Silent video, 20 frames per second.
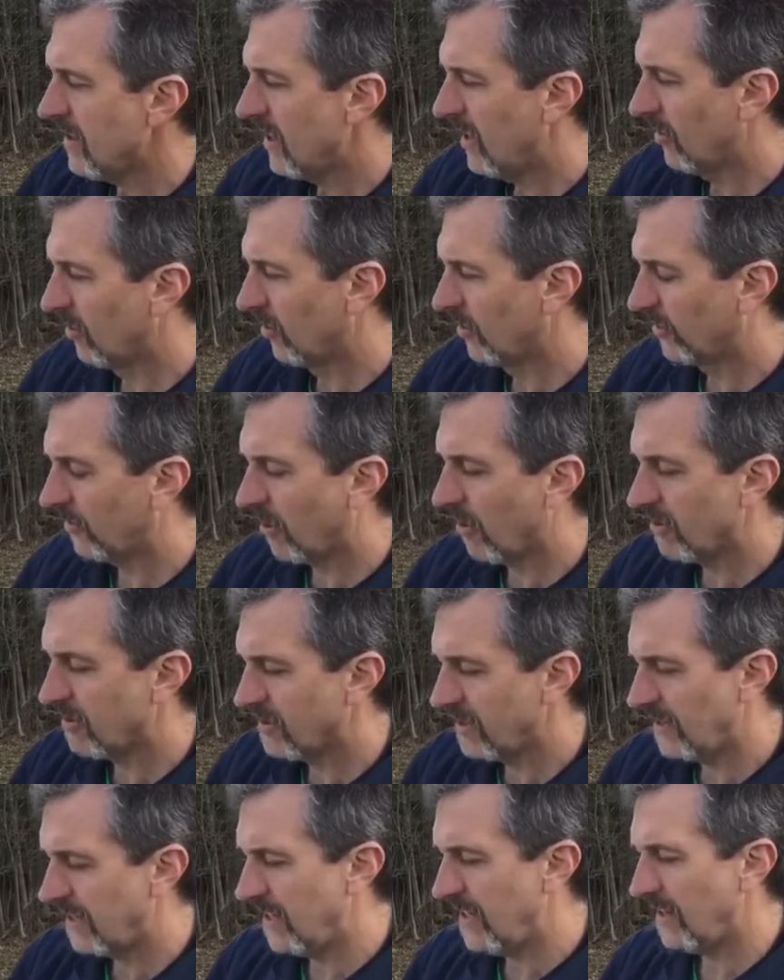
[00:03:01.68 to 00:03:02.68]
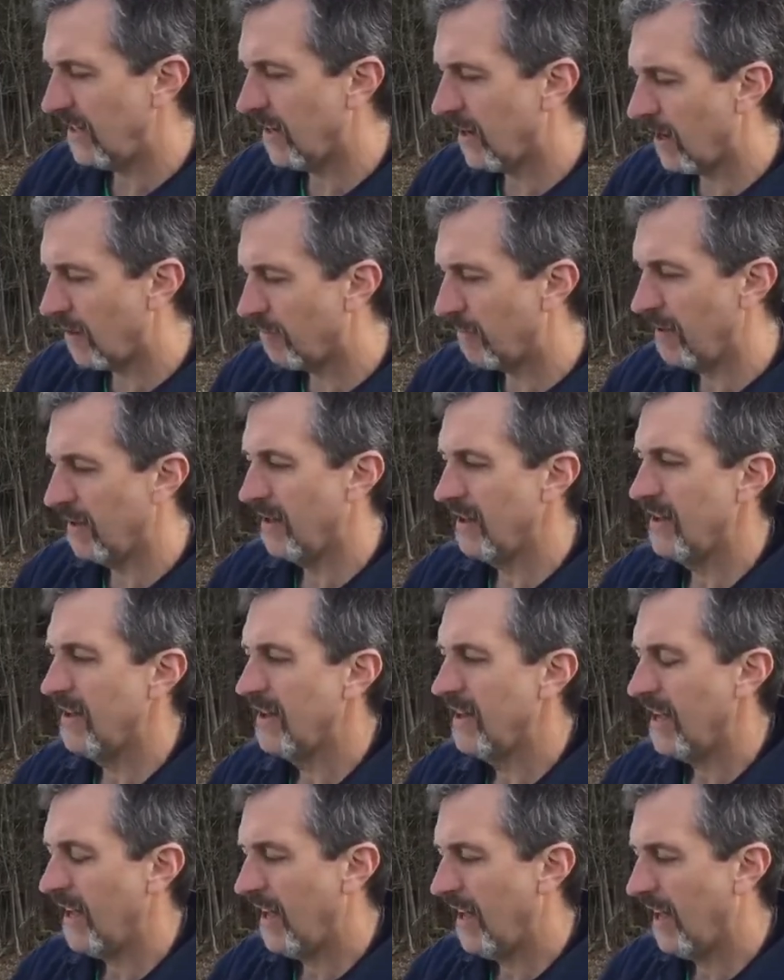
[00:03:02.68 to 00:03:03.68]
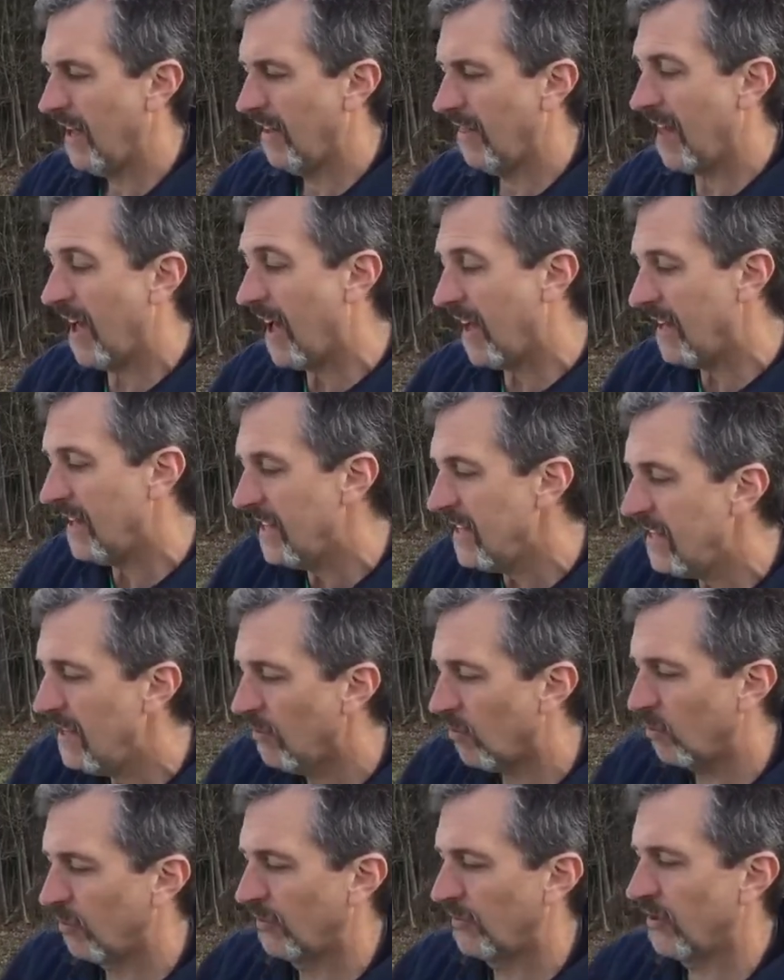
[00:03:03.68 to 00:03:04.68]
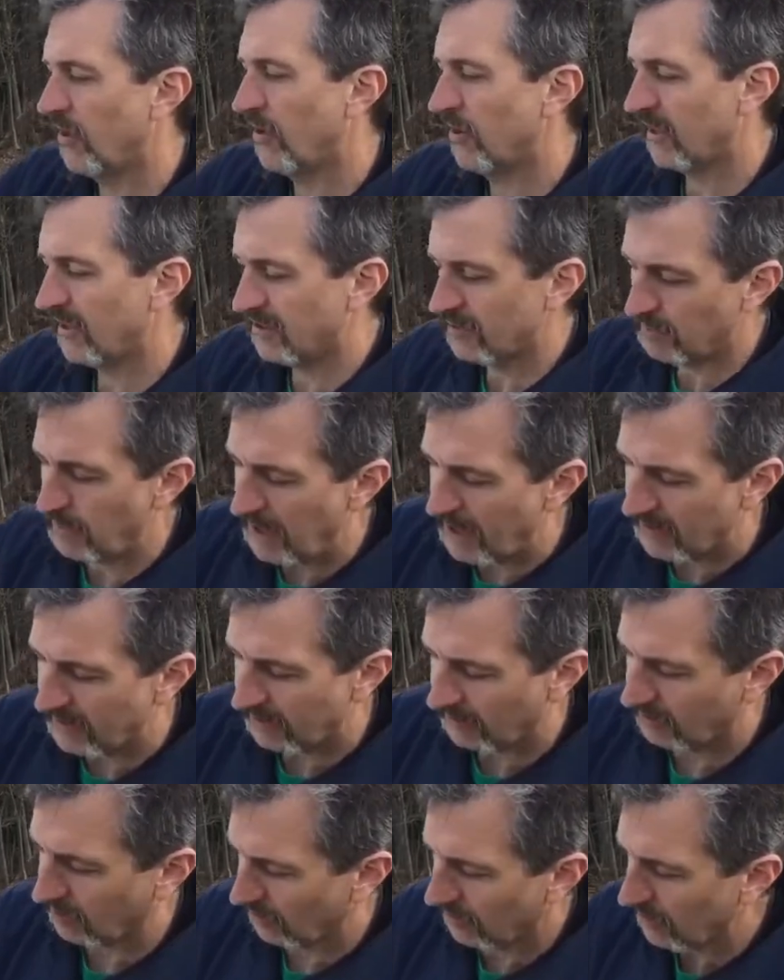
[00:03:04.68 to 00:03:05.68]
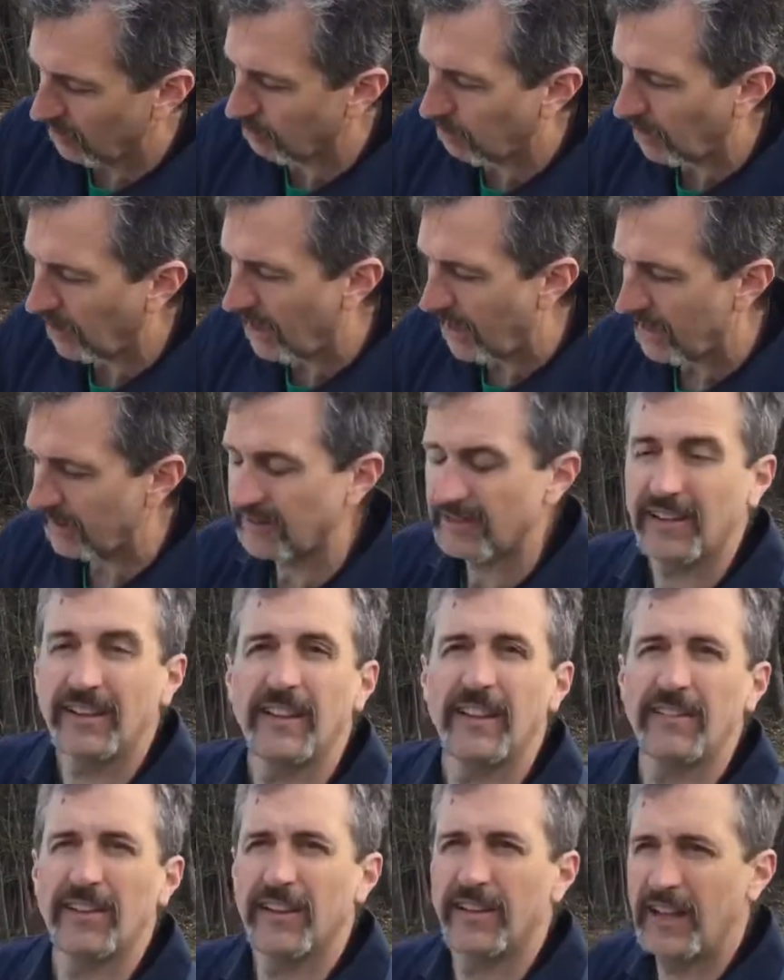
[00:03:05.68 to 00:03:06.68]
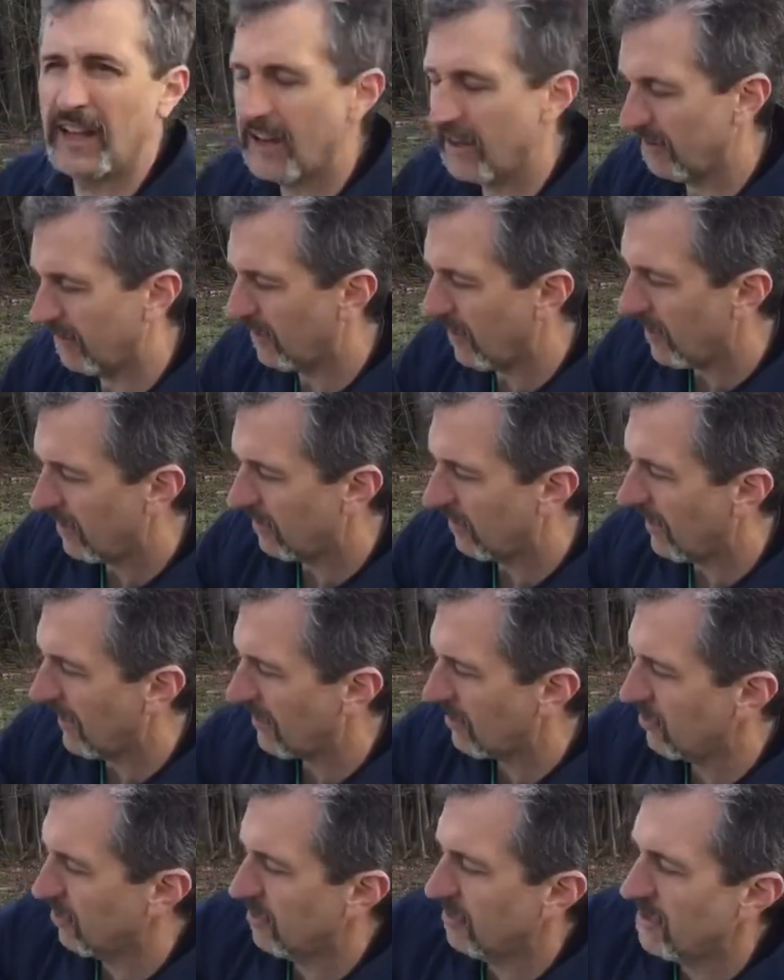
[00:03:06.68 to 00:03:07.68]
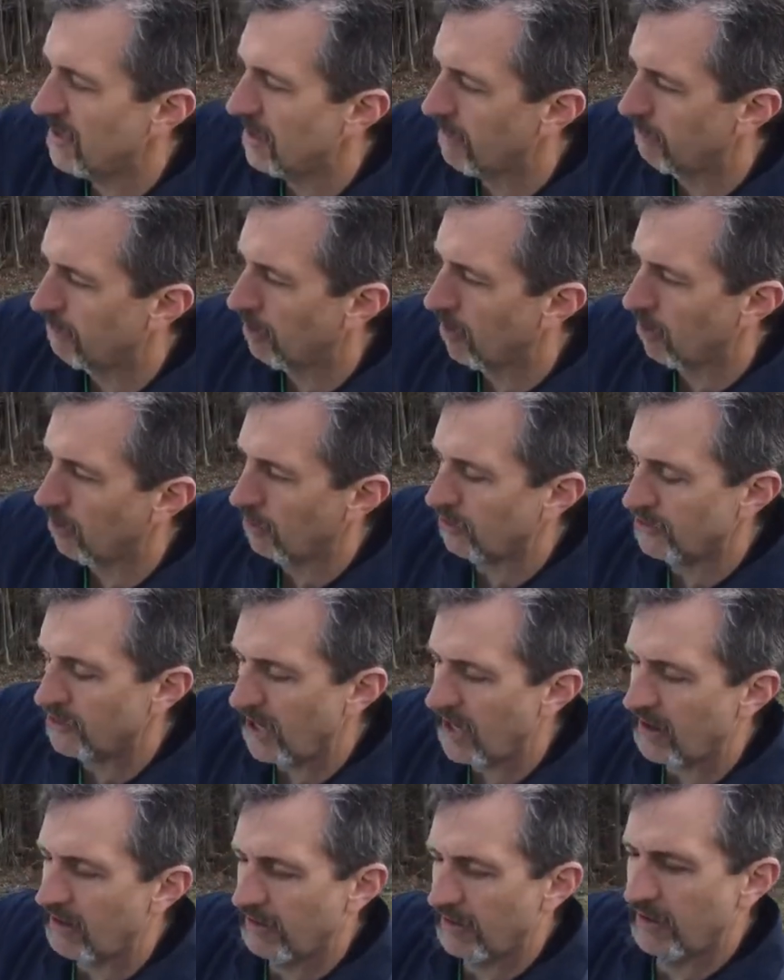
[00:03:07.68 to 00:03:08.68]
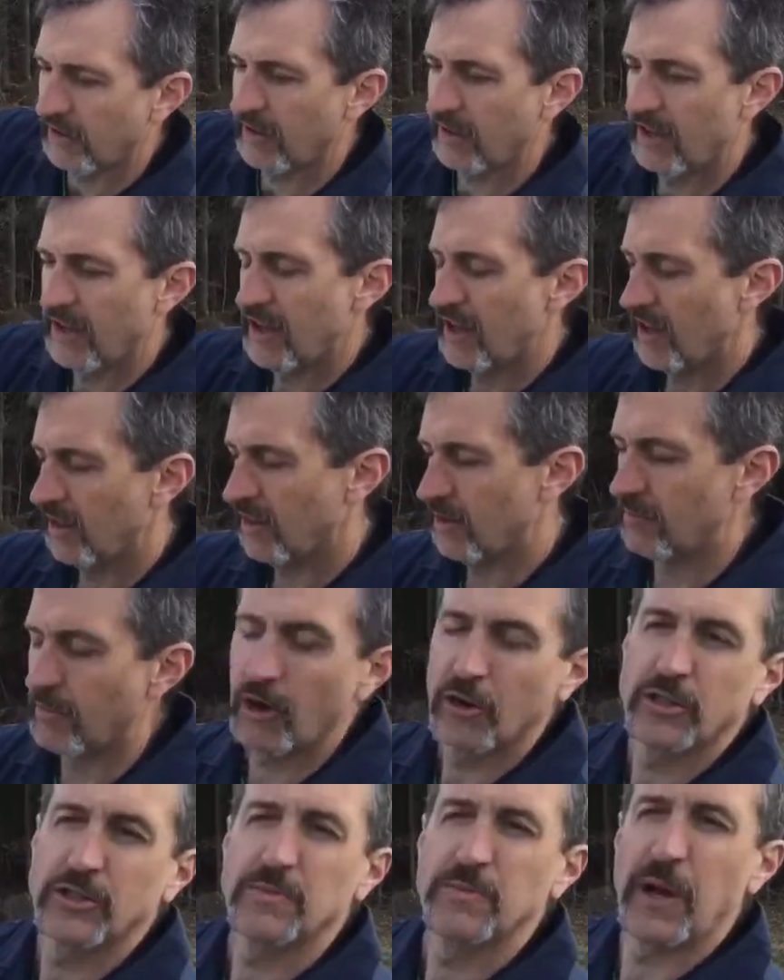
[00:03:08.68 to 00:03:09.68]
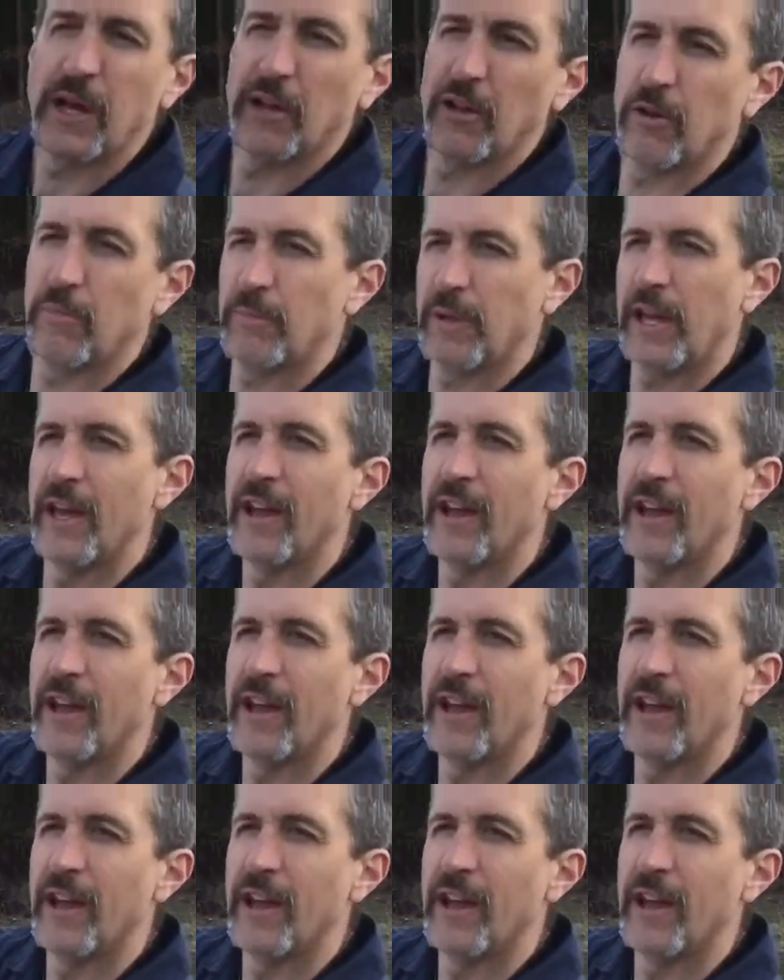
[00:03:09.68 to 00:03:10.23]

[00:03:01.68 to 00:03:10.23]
it'll start to heat up and that heat will start expanding so this plastic that's on the outside you'll actually see it bulge out the the marshmallow will be